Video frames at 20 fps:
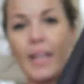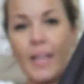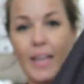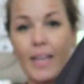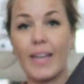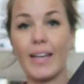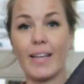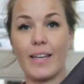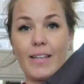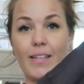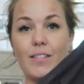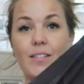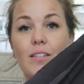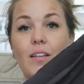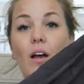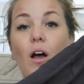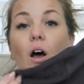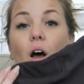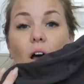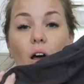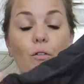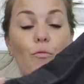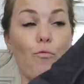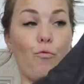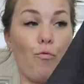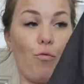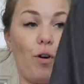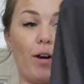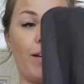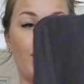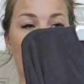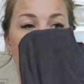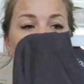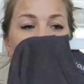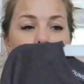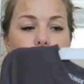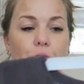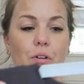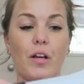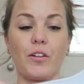it is really
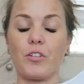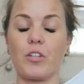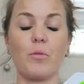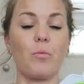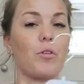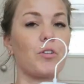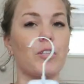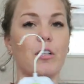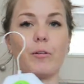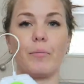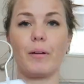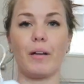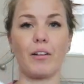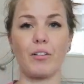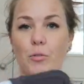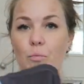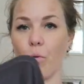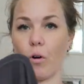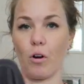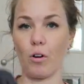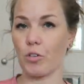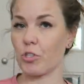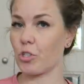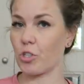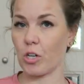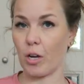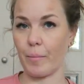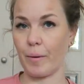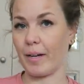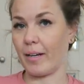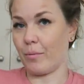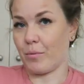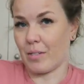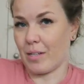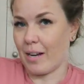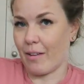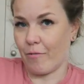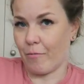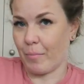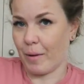soft. I don't know what it's going to be like to wash. I mean, it was
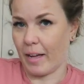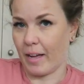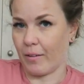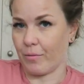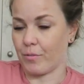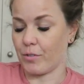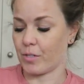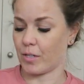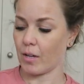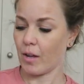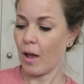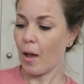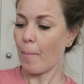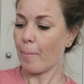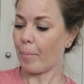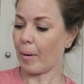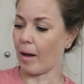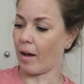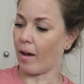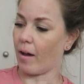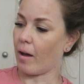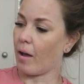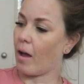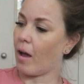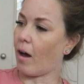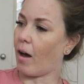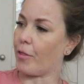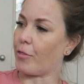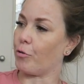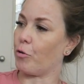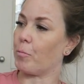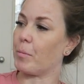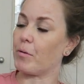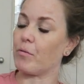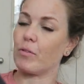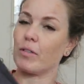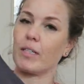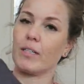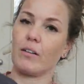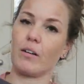£11. But I thought it would be
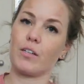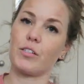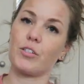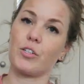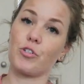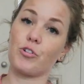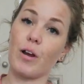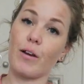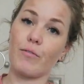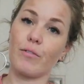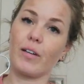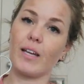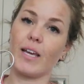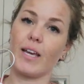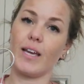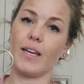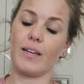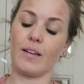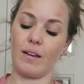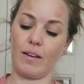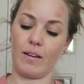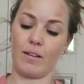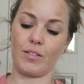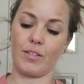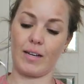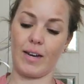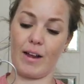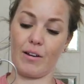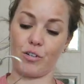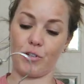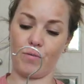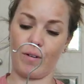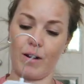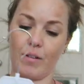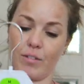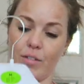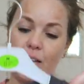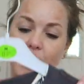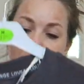really nice to travel in, to lounge around the